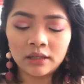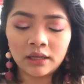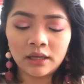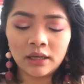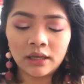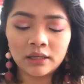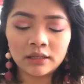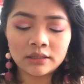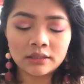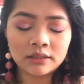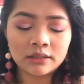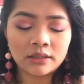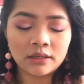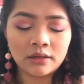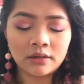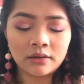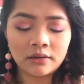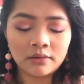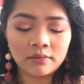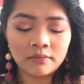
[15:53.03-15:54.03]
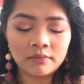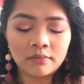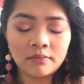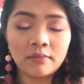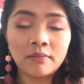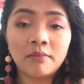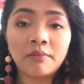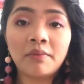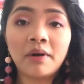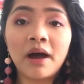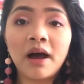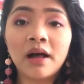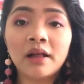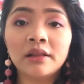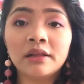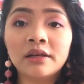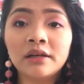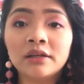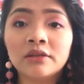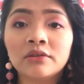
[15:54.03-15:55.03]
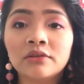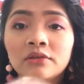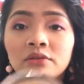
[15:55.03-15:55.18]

Kiss palette,